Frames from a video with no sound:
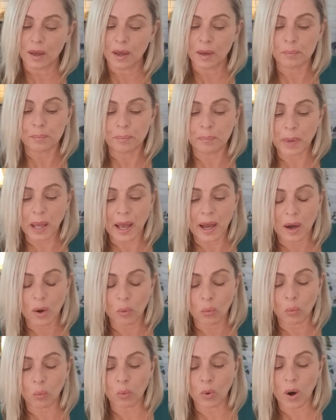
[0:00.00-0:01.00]

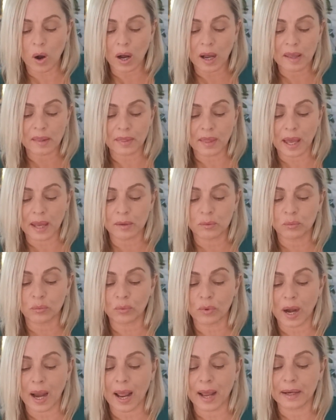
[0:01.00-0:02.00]
about why they
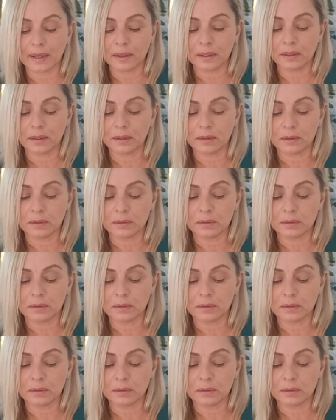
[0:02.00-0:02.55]
ran.